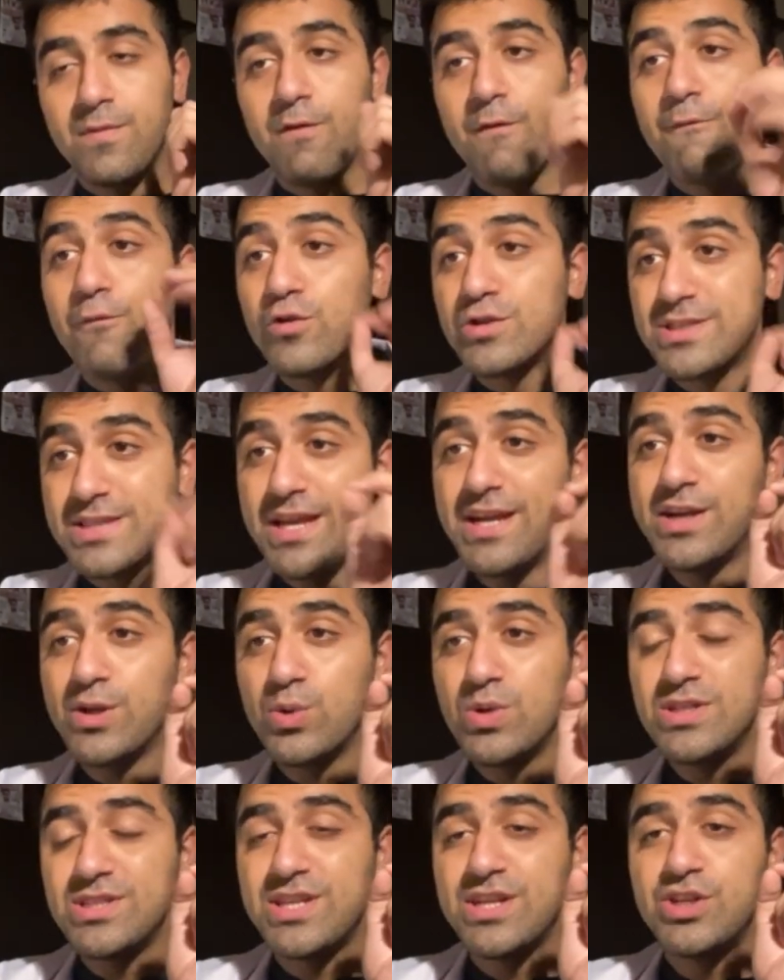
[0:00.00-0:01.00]
For
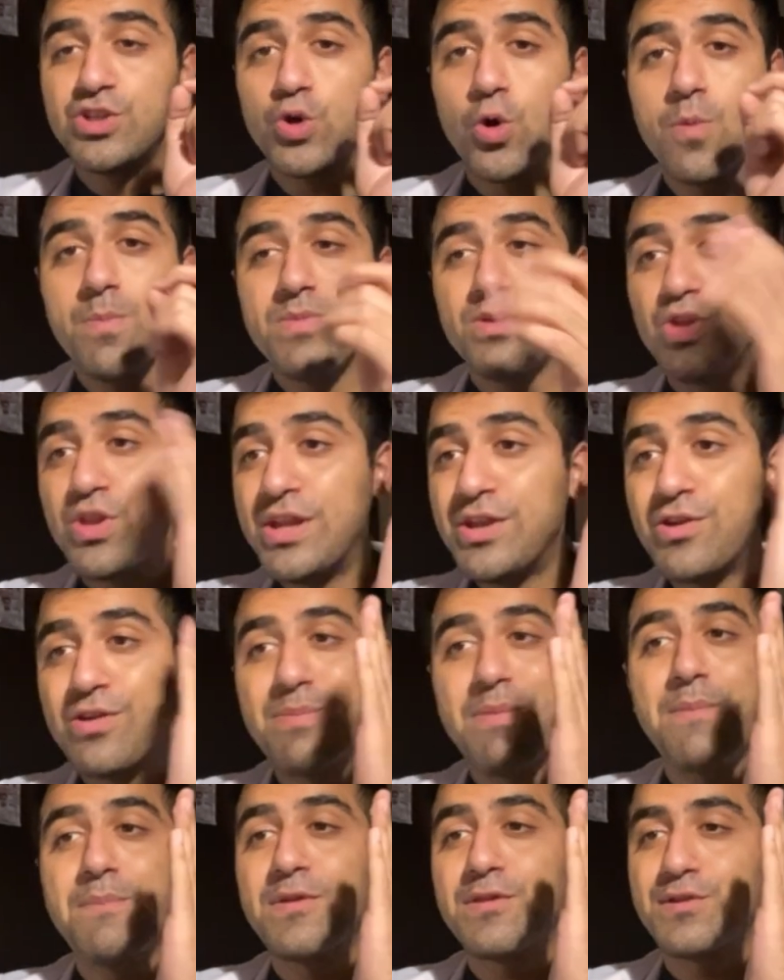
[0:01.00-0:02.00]
serotonin syndrome, you need to
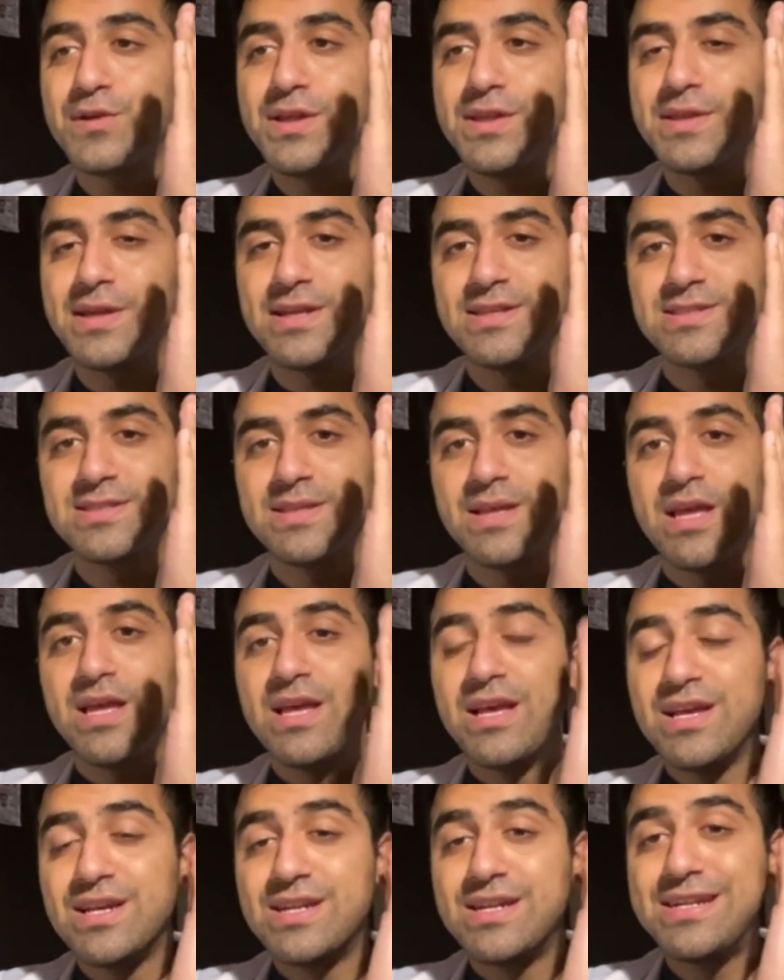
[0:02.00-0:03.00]
remember three things.
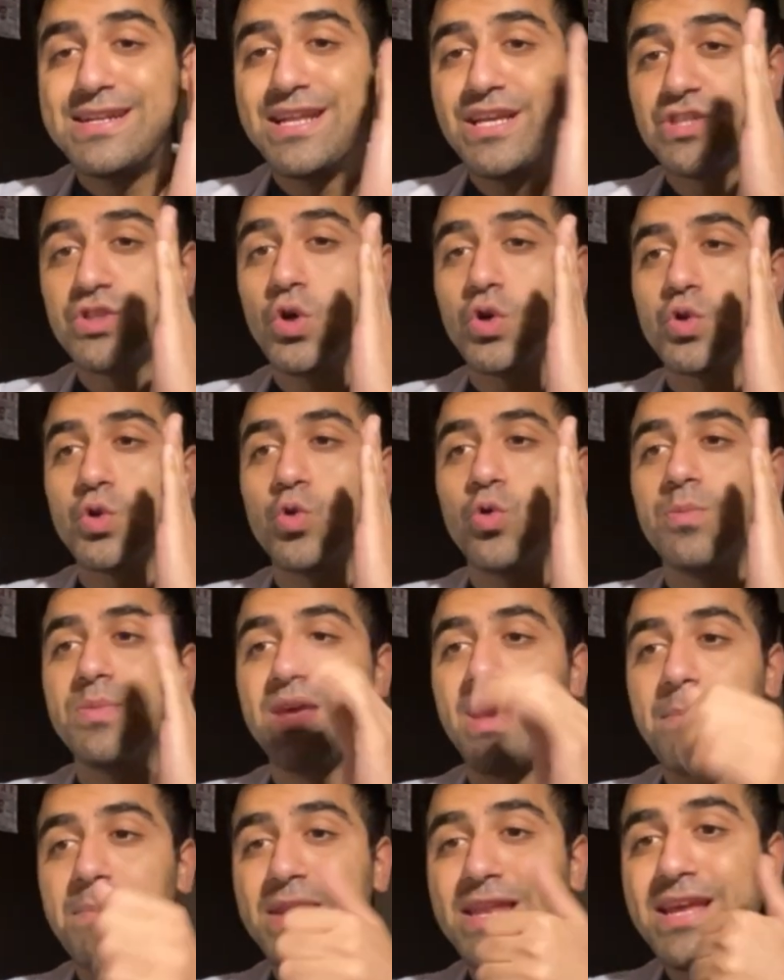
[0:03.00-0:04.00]

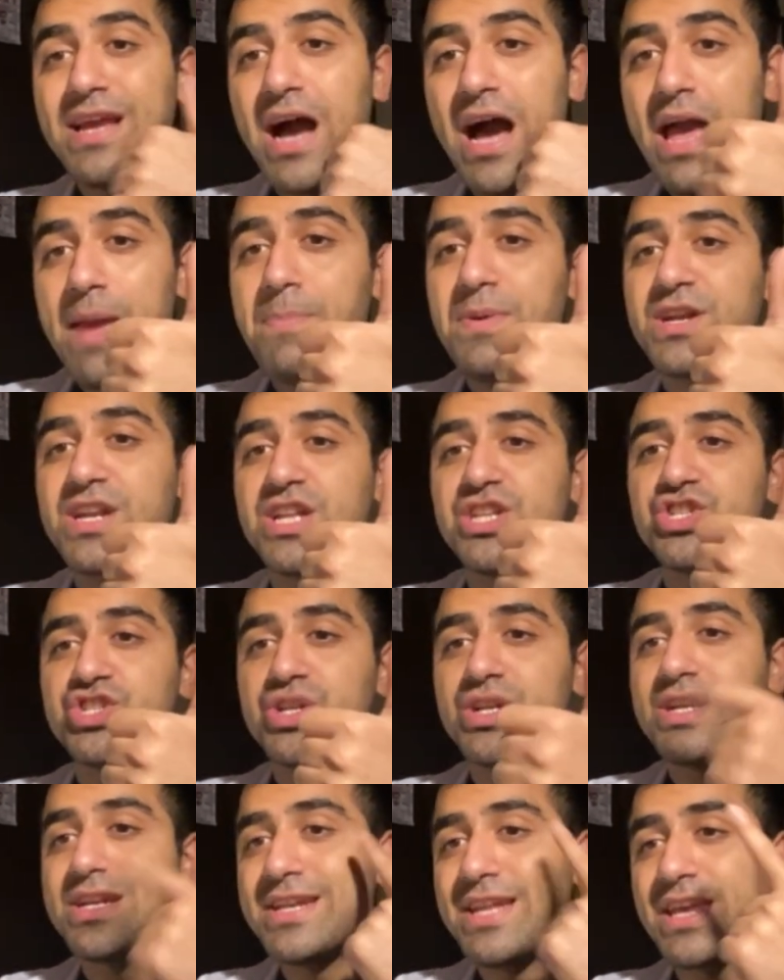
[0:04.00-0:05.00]
Dysautonomia, meaning
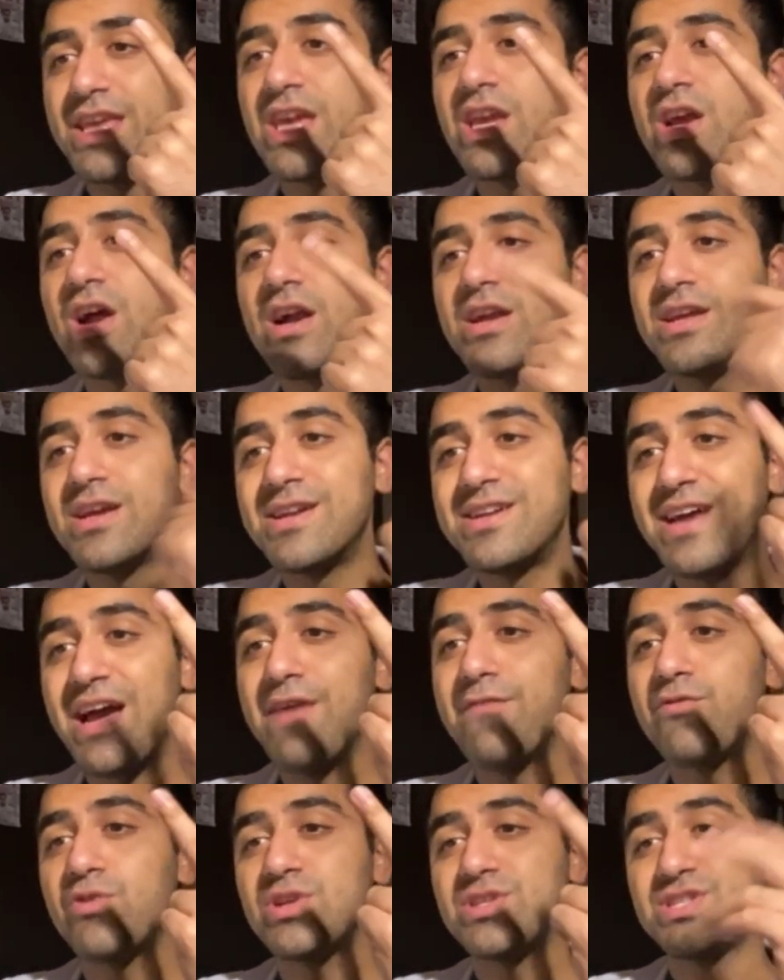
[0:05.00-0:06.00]
hypertension, tachycardia,
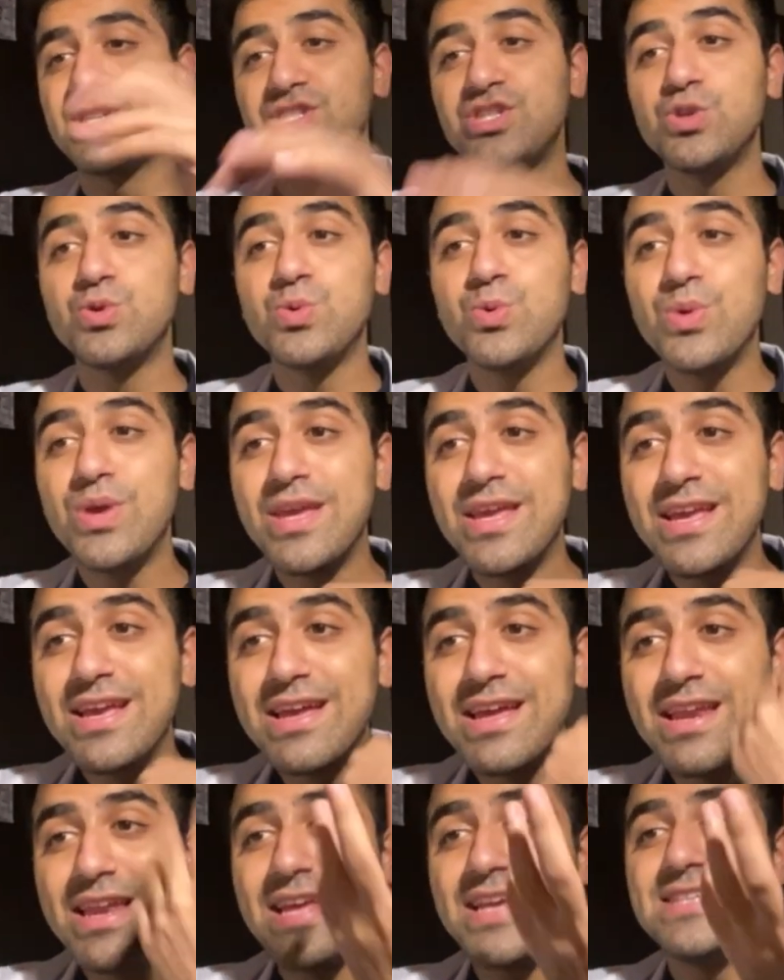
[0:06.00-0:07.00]
diaphoresis due to
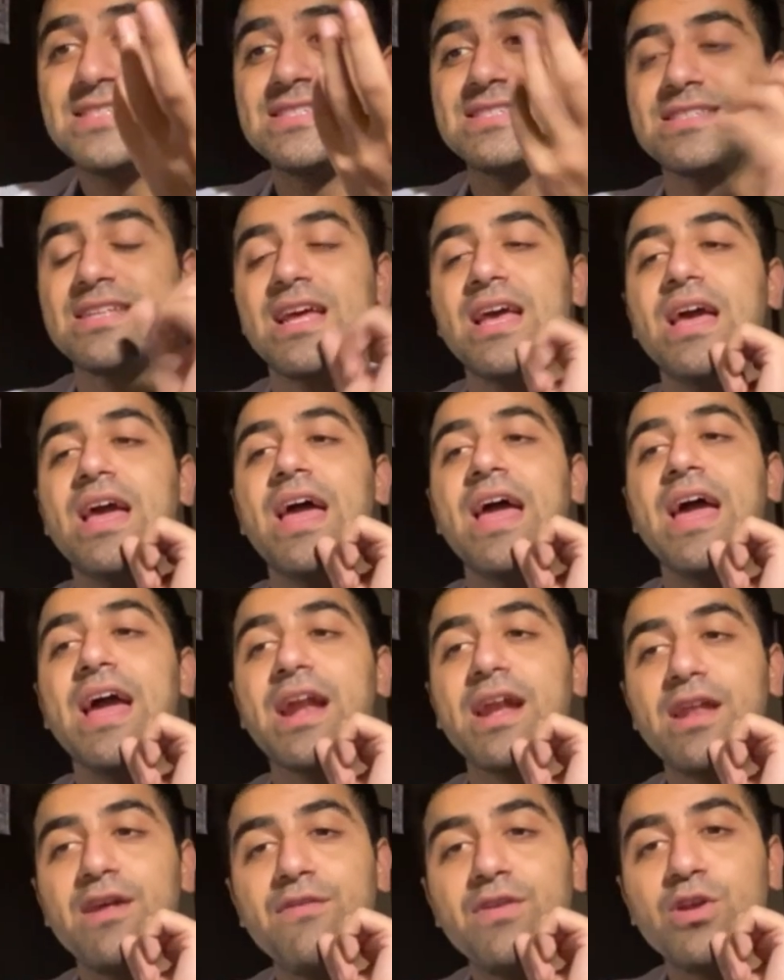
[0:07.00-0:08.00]
increased
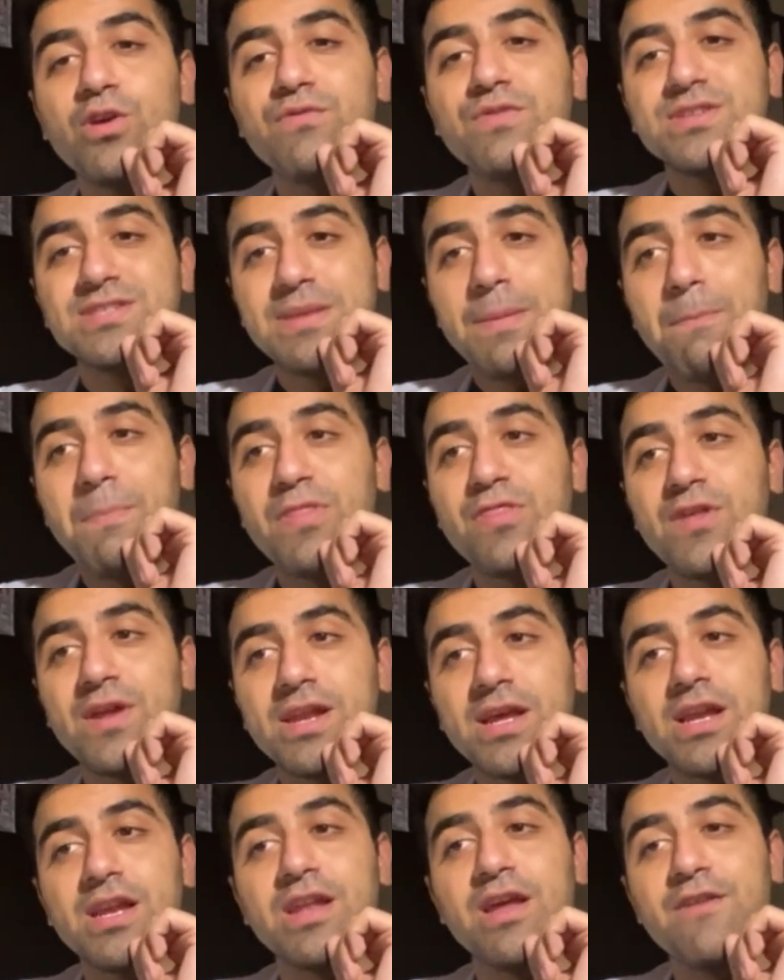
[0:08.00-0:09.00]
activity of the
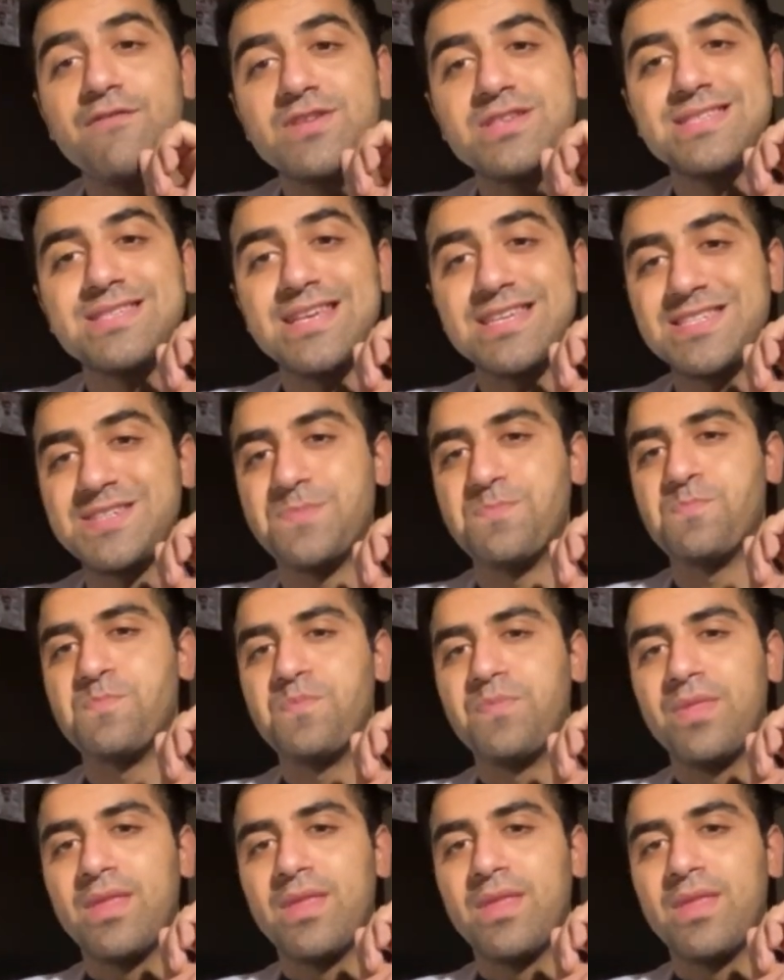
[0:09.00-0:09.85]
sympathetic nervous system.